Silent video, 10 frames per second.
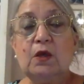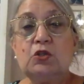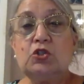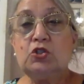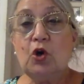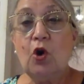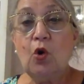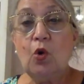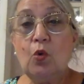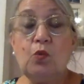
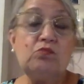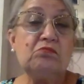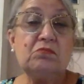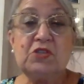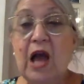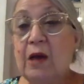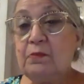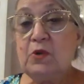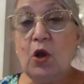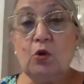so top
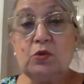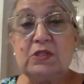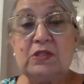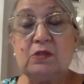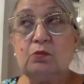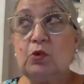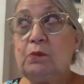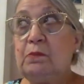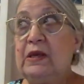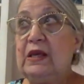notes would
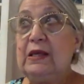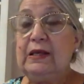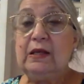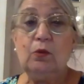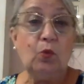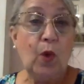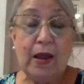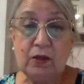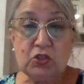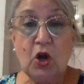be
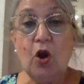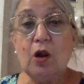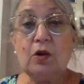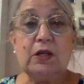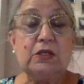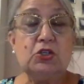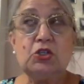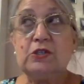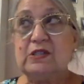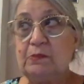wild orange,
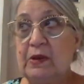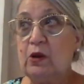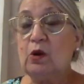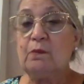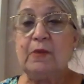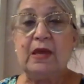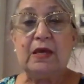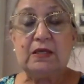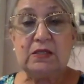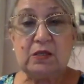
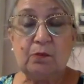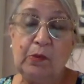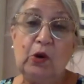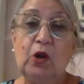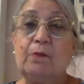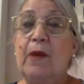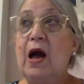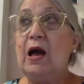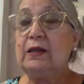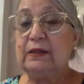spearmint,
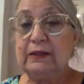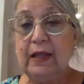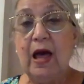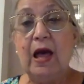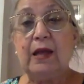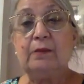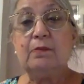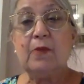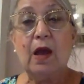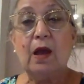bergamot,
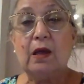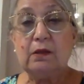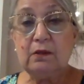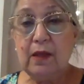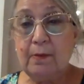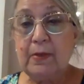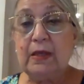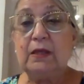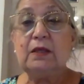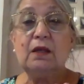lime,
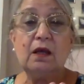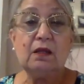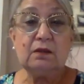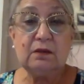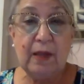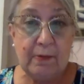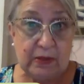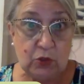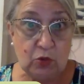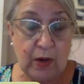lemon,
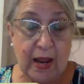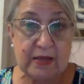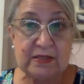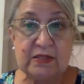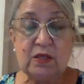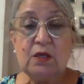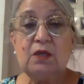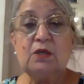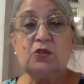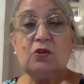lemongrass.
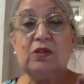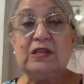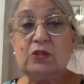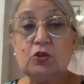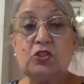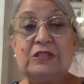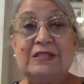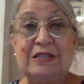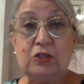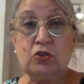So these are
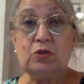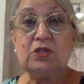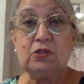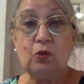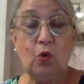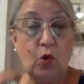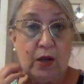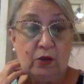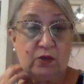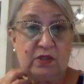citrus
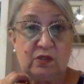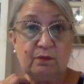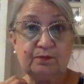oils.